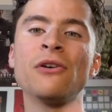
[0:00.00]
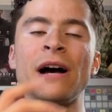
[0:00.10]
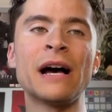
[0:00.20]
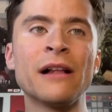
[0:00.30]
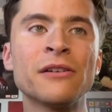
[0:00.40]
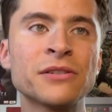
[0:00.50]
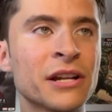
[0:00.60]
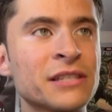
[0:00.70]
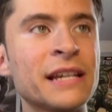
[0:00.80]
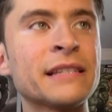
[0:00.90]
all I'm trying
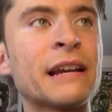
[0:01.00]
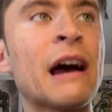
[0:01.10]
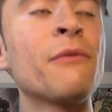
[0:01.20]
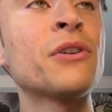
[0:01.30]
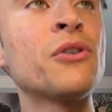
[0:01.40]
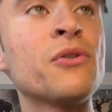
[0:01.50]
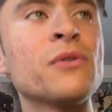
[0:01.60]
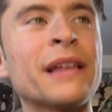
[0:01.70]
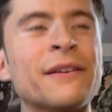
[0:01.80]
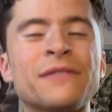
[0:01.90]
to say is, like, I want to know,
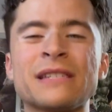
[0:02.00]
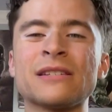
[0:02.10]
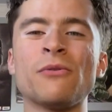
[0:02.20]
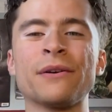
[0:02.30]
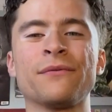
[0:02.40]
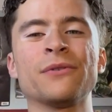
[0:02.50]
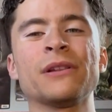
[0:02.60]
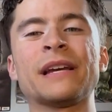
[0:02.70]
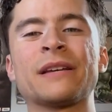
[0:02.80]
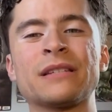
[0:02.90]
like, if this is going for,
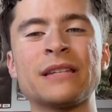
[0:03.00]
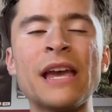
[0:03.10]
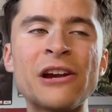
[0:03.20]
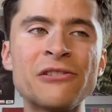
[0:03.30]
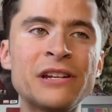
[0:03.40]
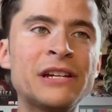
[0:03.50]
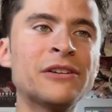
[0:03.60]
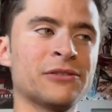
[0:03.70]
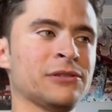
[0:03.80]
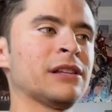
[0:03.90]
like, scary
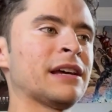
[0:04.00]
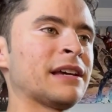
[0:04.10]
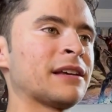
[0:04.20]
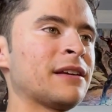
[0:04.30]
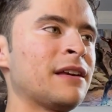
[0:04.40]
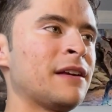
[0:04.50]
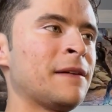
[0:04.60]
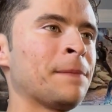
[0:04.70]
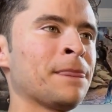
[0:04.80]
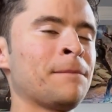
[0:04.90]
or, like,
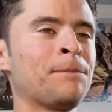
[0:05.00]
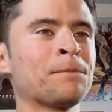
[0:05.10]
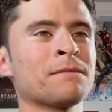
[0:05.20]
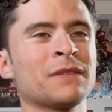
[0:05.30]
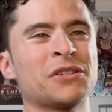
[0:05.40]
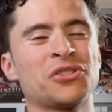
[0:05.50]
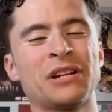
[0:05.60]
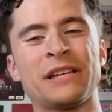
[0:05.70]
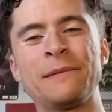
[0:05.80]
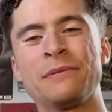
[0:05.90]
just
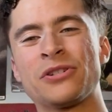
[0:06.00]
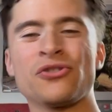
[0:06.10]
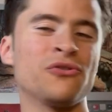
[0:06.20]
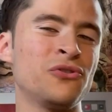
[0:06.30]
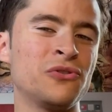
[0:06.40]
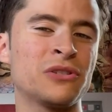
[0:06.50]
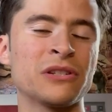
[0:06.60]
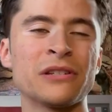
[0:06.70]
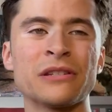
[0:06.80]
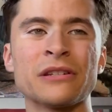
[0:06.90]
trying to keep it true to
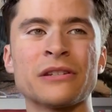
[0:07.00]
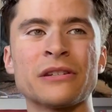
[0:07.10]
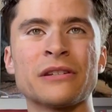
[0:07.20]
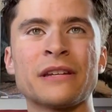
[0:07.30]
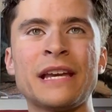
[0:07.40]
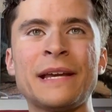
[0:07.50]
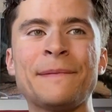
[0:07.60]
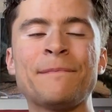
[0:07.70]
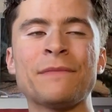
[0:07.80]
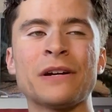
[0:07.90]
the
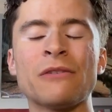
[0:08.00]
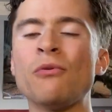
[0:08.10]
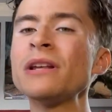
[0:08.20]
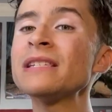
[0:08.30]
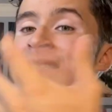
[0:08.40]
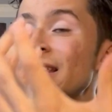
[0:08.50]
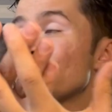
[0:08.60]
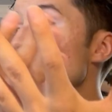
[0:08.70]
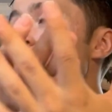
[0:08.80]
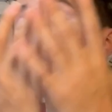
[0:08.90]
game. What is this
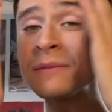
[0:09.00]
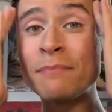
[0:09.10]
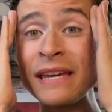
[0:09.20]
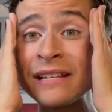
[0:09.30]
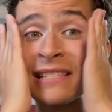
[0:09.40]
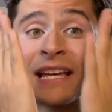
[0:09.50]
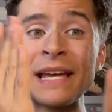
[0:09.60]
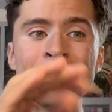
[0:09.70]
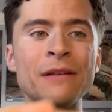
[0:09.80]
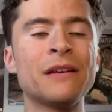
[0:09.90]
man? What is PETA's
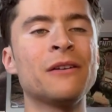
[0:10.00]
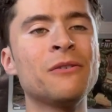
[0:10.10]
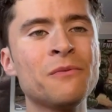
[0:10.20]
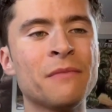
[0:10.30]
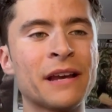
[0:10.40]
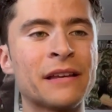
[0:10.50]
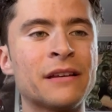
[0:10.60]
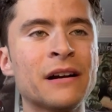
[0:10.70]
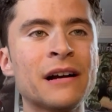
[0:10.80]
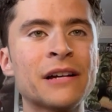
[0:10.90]
name? Oh, my
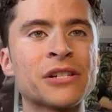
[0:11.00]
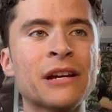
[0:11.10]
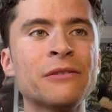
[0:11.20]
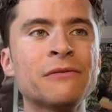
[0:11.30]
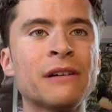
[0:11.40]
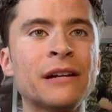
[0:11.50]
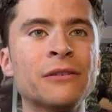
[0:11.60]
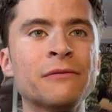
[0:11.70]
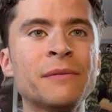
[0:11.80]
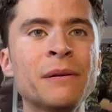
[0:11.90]
gosh. I don't
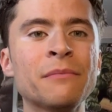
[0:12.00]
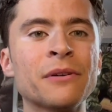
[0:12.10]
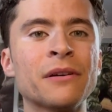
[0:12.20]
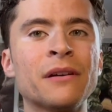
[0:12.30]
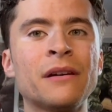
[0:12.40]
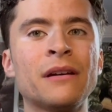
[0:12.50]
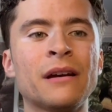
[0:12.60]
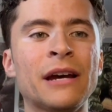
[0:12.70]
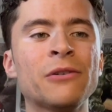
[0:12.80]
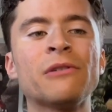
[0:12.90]
remember.
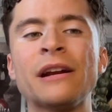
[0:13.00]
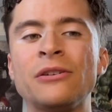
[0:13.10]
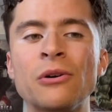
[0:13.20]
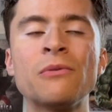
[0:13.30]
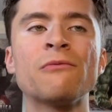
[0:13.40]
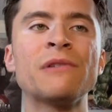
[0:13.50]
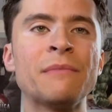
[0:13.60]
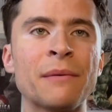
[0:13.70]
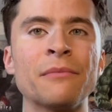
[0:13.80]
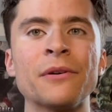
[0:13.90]
I don't
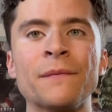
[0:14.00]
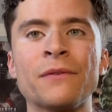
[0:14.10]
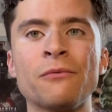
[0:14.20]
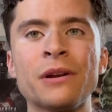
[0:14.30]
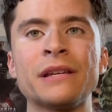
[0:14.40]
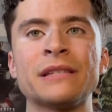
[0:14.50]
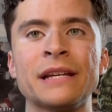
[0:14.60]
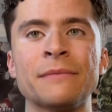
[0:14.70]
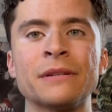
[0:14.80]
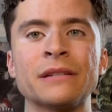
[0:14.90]
remember what his
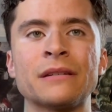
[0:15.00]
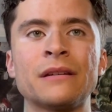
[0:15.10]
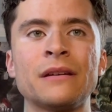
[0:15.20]
name is.